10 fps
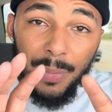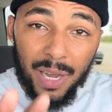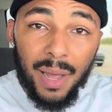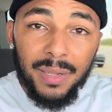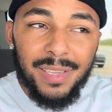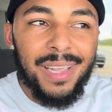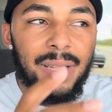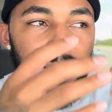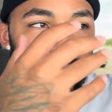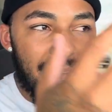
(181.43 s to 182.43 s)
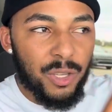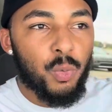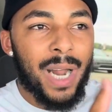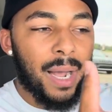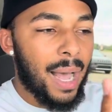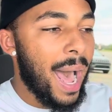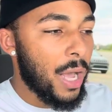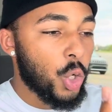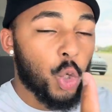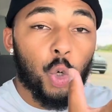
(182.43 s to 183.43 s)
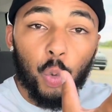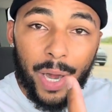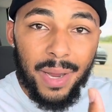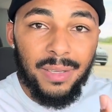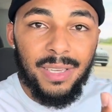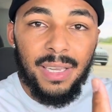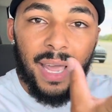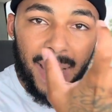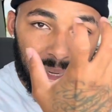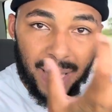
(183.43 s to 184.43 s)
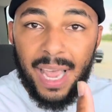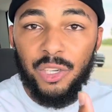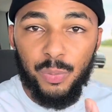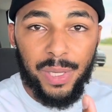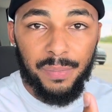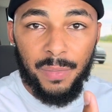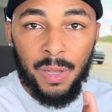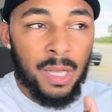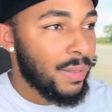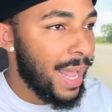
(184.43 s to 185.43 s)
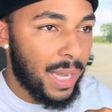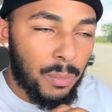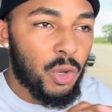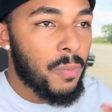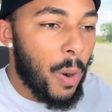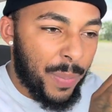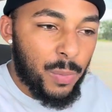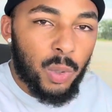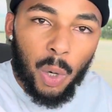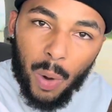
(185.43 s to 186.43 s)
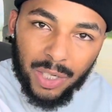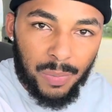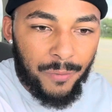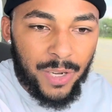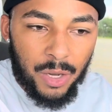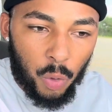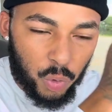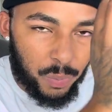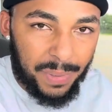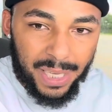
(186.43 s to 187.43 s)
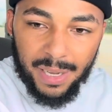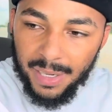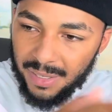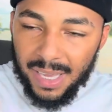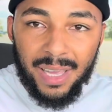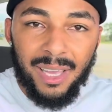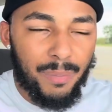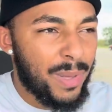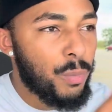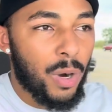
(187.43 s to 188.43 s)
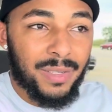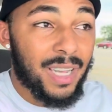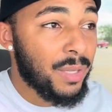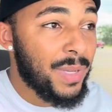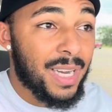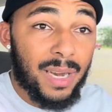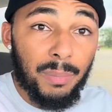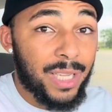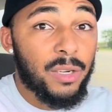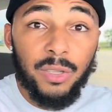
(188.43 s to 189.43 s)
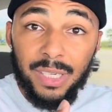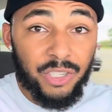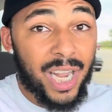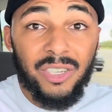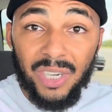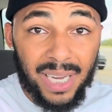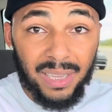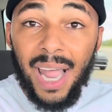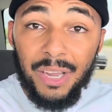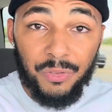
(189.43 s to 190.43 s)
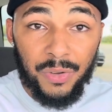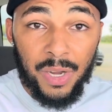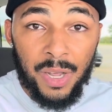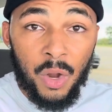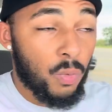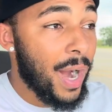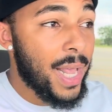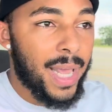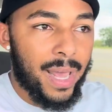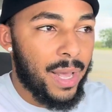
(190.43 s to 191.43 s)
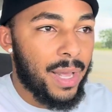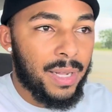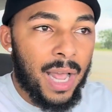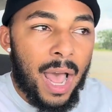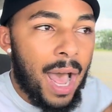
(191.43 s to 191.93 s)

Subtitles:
of content, that's when I got crazy engagement. Like, I'm talking about people are watching my videos from beginning to end. People are telling me that I'm literally changing their life, right? And